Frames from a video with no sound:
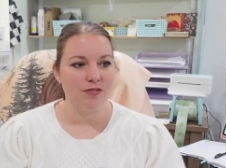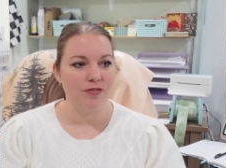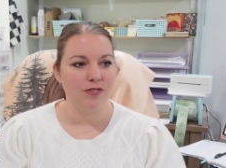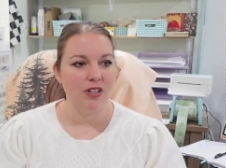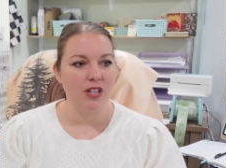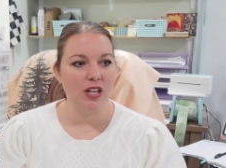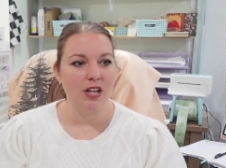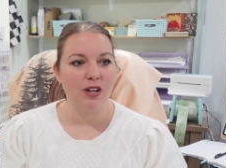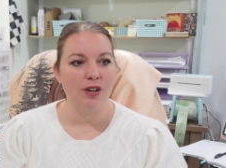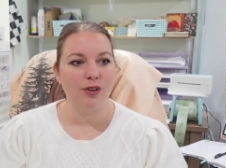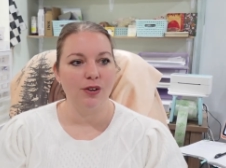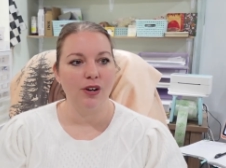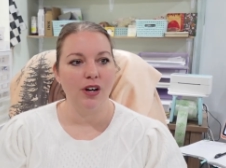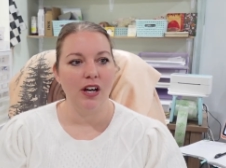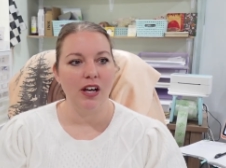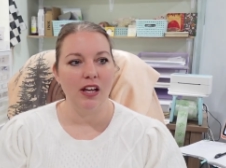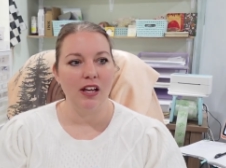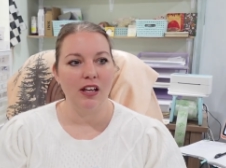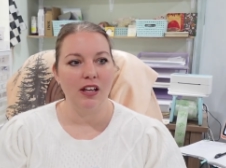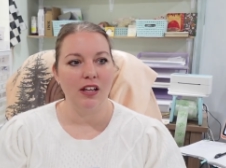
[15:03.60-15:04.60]
video
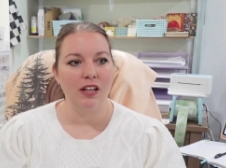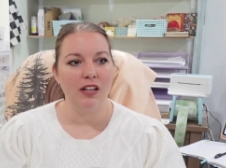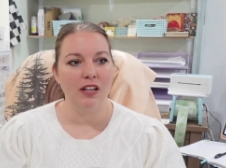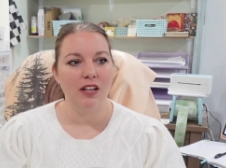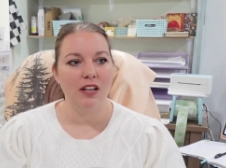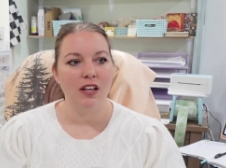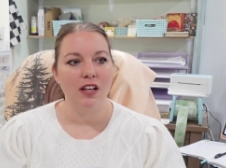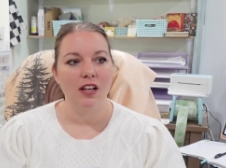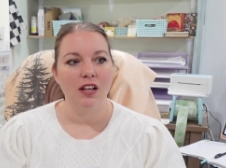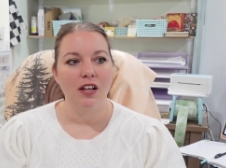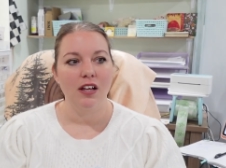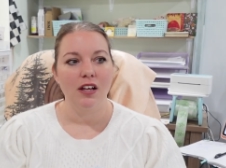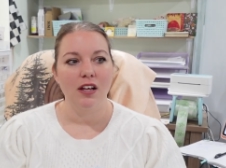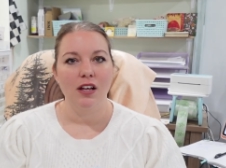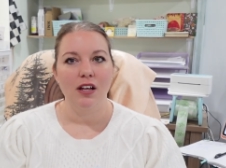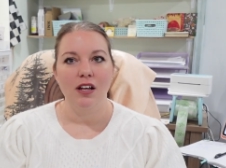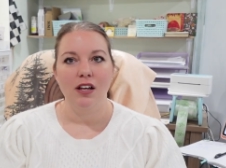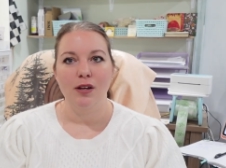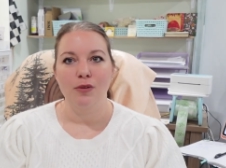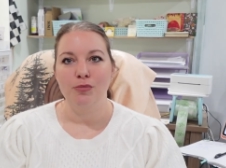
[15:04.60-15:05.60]
and
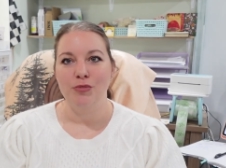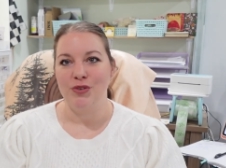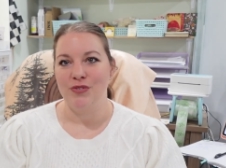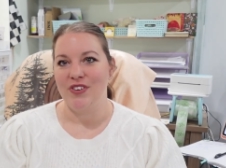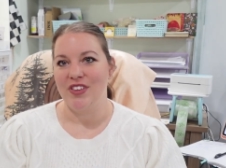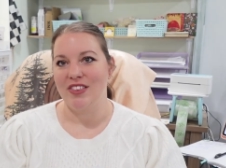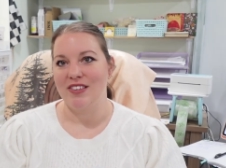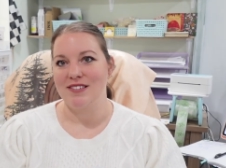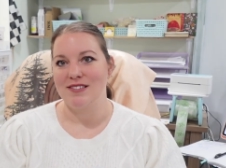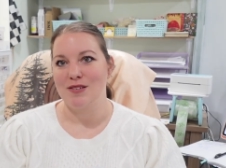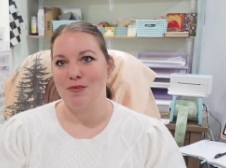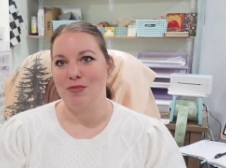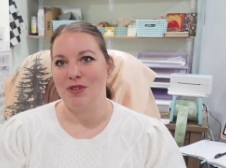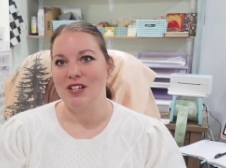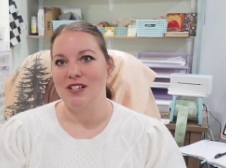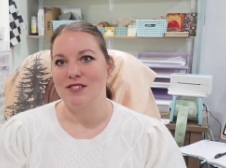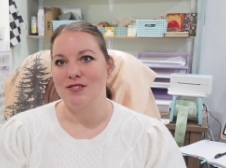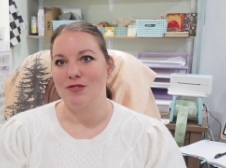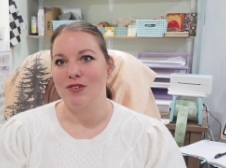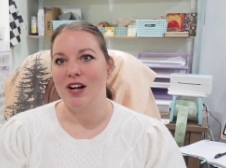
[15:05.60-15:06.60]
moving some
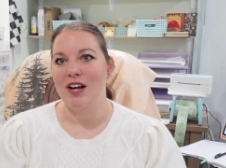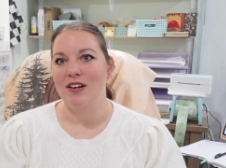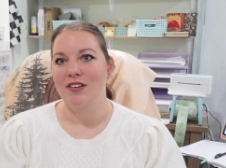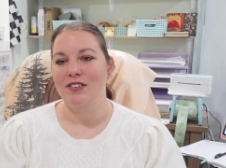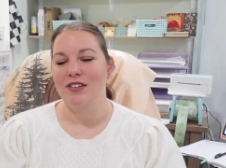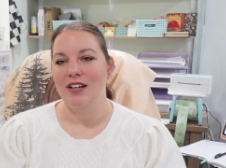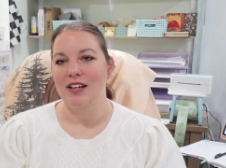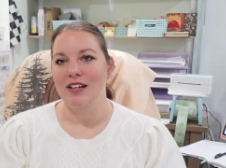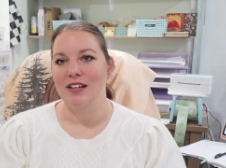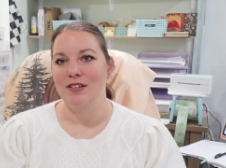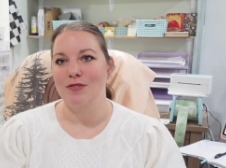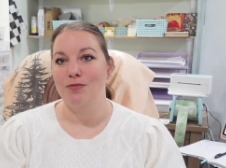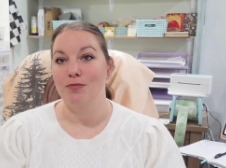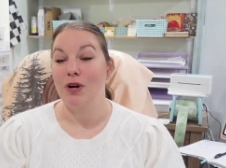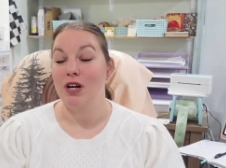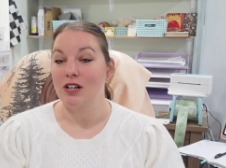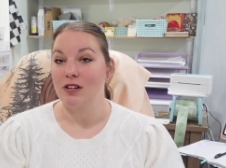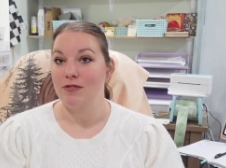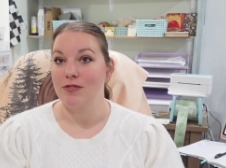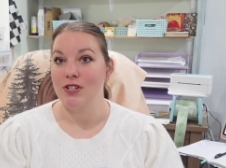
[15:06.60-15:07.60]
things around and
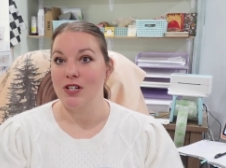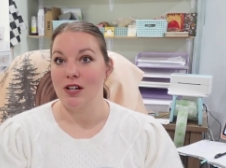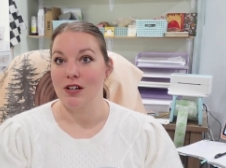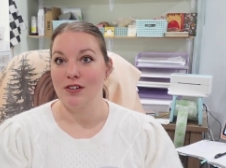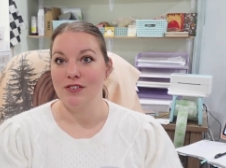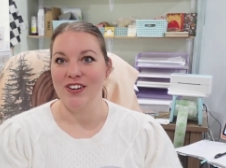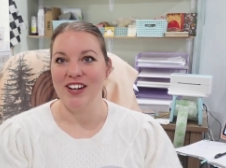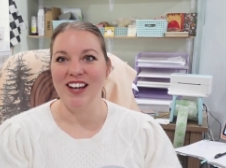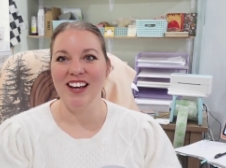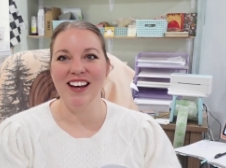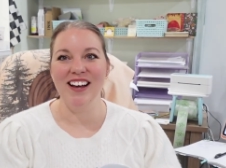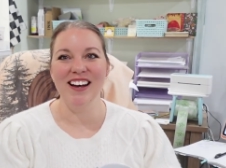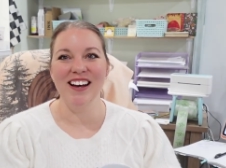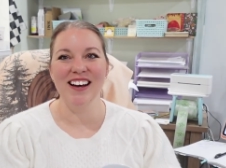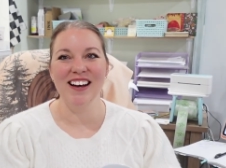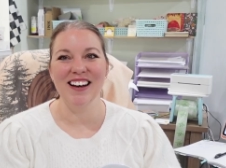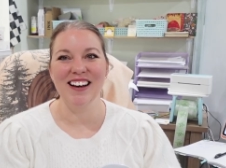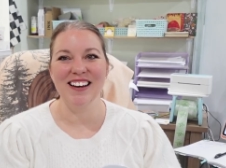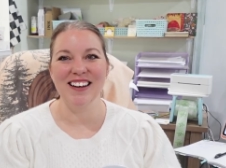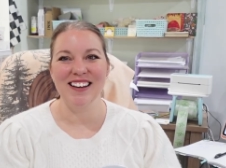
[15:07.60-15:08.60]
product photography.
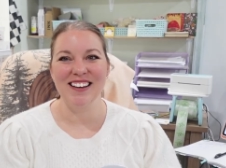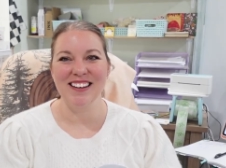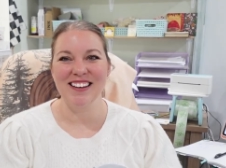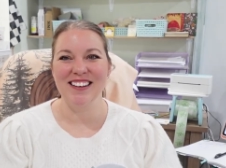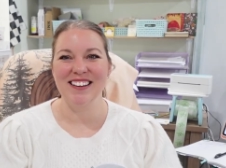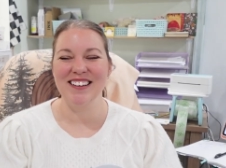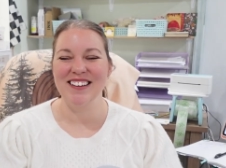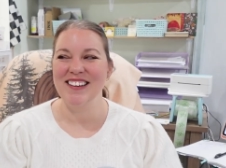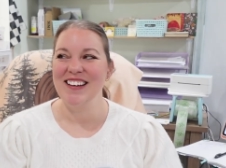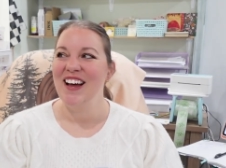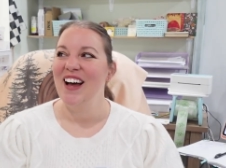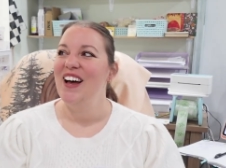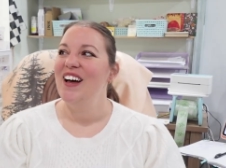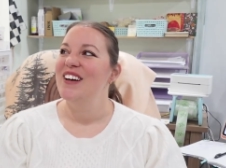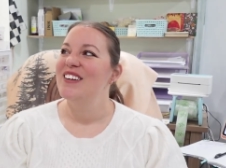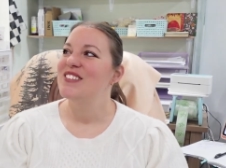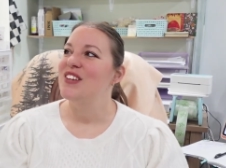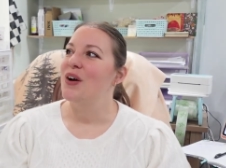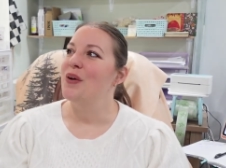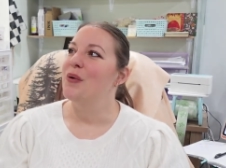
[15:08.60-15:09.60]

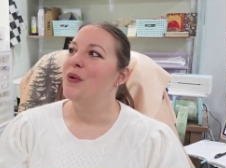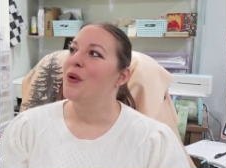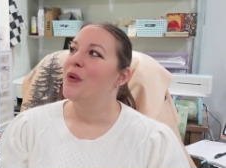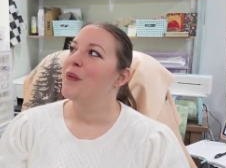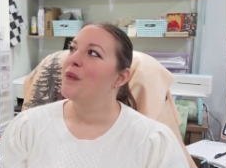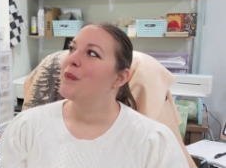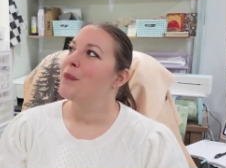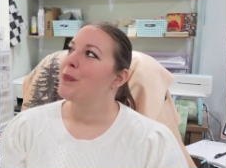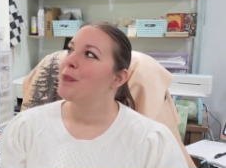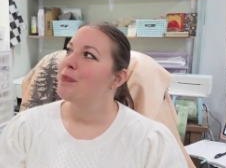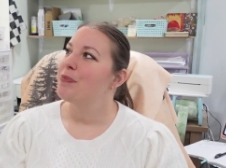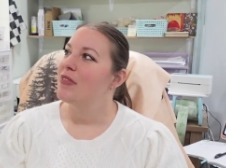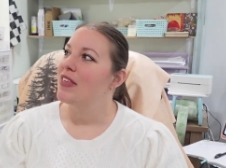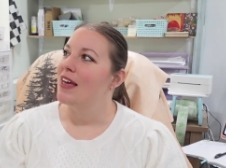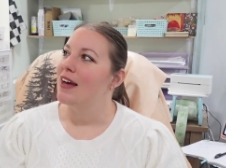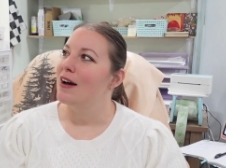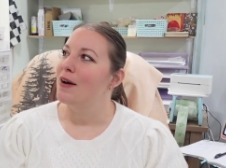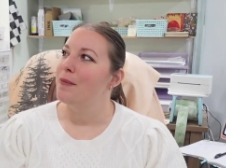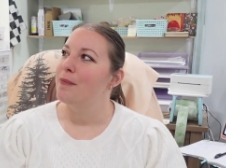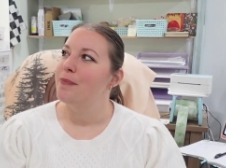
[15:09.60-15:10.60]
So
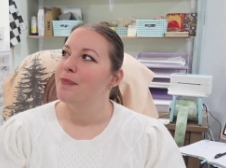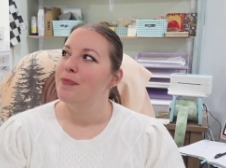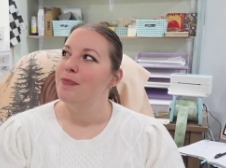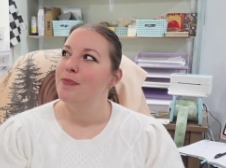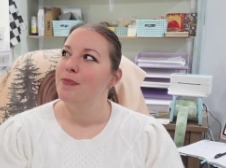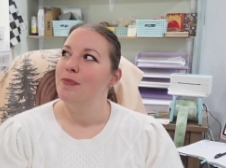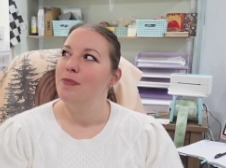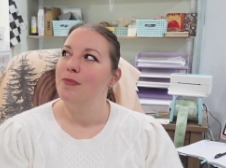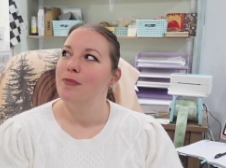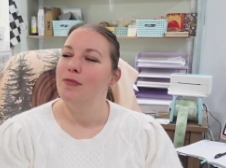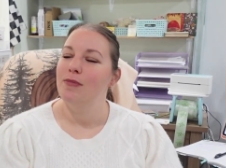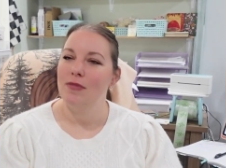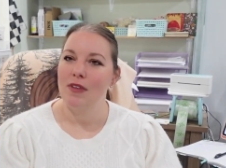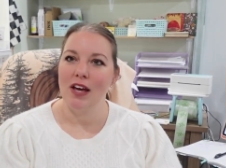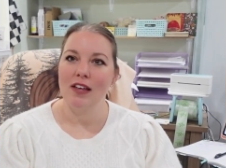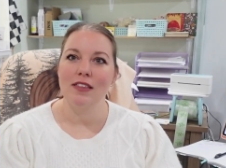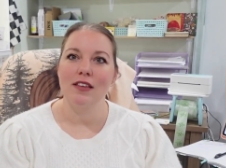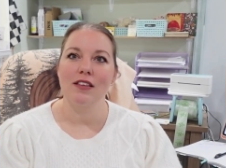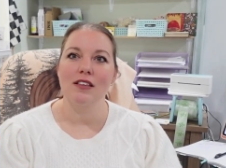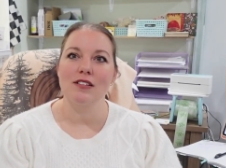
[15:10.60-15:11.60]
yeah,
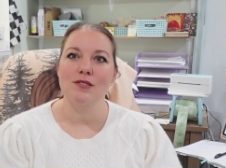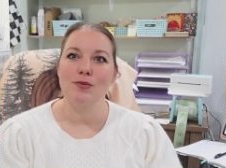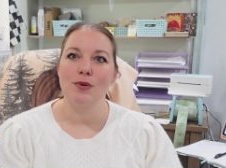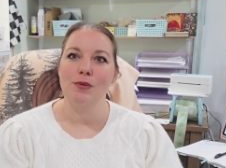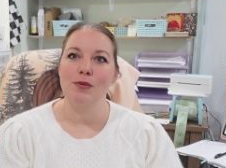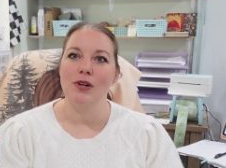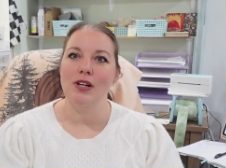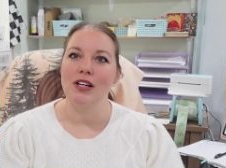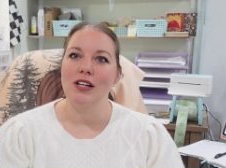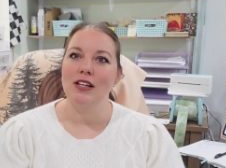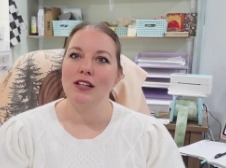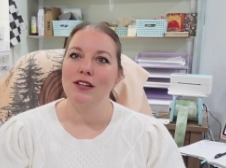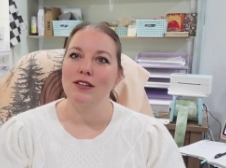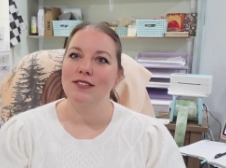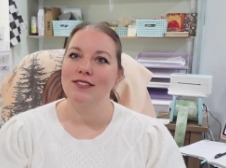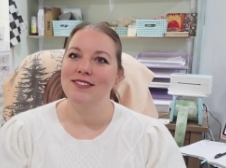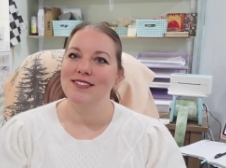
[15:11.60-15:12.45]
I think that's what we're going to do.